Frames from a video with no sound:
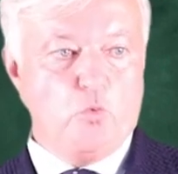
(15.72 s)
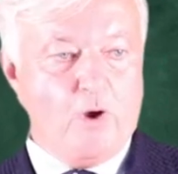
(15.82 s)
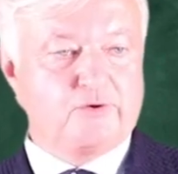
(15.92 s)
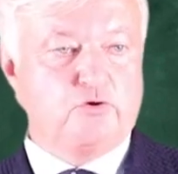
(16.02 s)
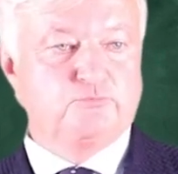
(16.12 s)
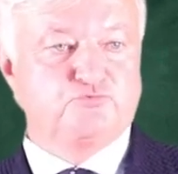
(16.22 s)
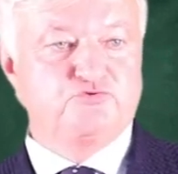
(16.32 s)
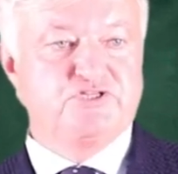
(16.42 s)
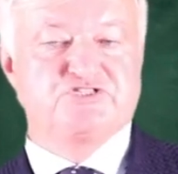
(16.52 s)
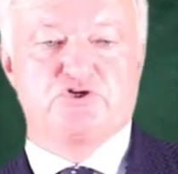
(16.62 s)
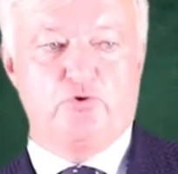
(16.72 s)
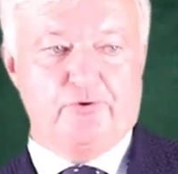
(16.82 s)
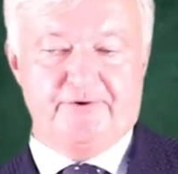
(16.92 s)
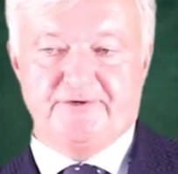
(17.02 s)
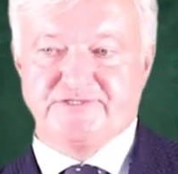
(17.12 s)
Welcome to this
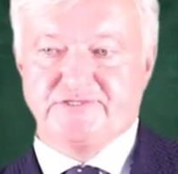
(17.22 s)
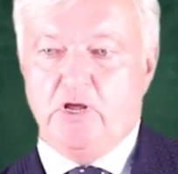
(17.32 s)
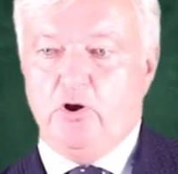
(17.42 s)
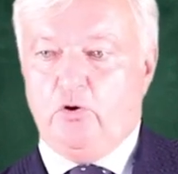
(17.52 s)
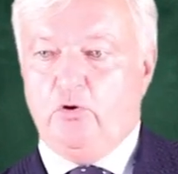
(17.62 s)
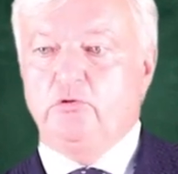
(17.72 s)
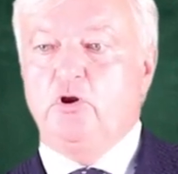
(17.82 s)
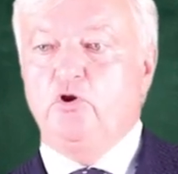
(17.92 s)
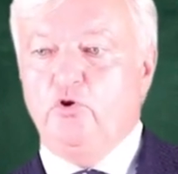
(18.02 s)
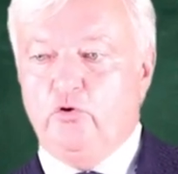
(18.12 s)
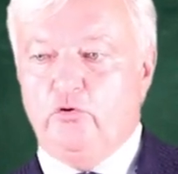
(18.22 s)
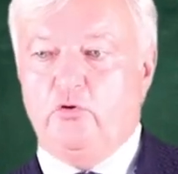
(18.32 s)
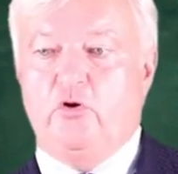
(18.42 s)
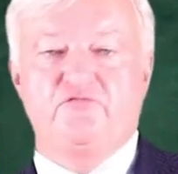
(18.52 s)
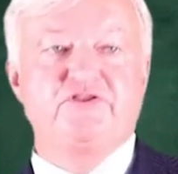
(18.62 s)
course on
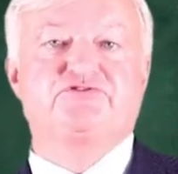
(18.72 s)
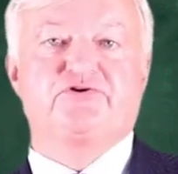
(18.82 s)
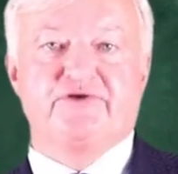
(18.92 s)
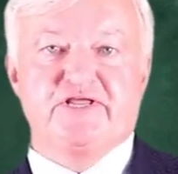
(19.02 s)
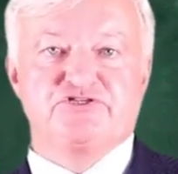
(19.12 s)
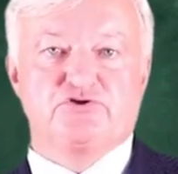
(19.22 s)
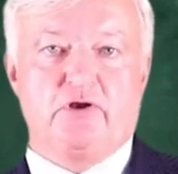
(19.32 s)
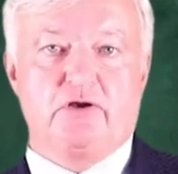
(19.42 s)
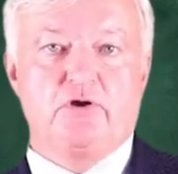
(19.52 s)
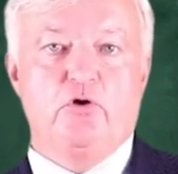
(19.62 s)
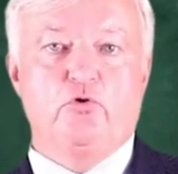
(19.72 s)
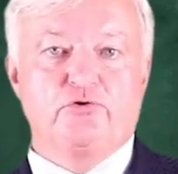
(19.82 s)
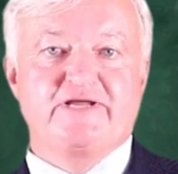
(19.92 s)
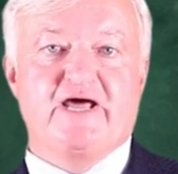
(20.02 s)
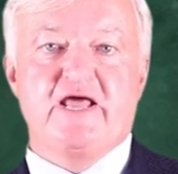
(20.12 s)
Law of International
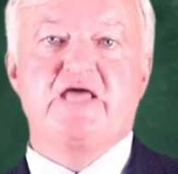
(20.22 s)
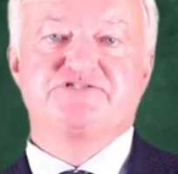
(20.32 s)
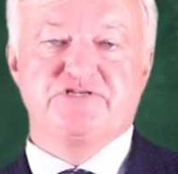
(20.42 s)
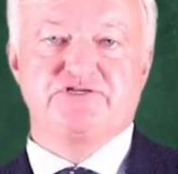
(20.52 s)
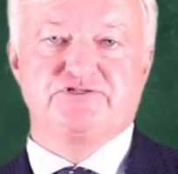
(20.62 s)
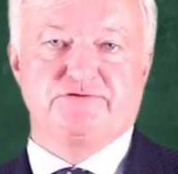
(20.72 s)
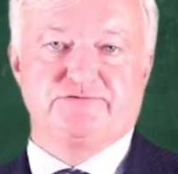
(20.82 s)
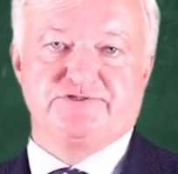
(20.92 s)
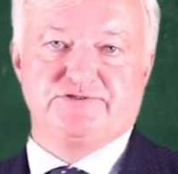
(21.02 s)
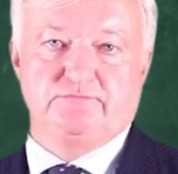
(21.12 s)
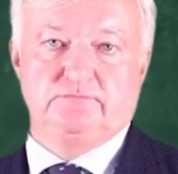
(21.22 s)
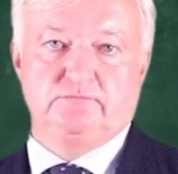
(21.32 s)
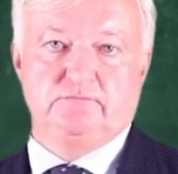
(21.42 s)
Organizations.